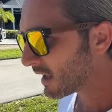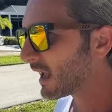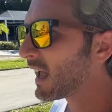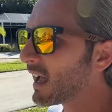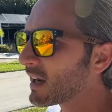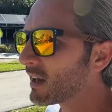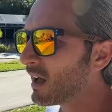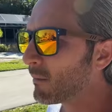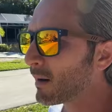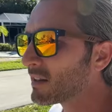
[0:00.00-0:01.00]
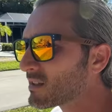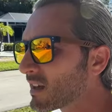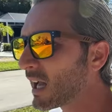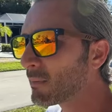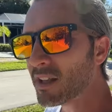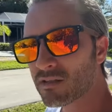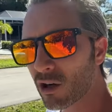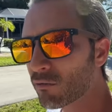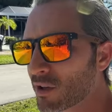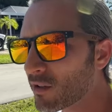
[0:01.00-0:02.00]
and by the time they
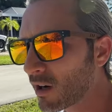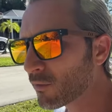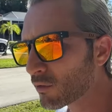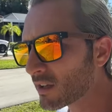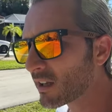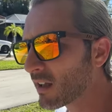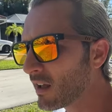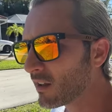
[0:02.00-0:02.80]
start recovering,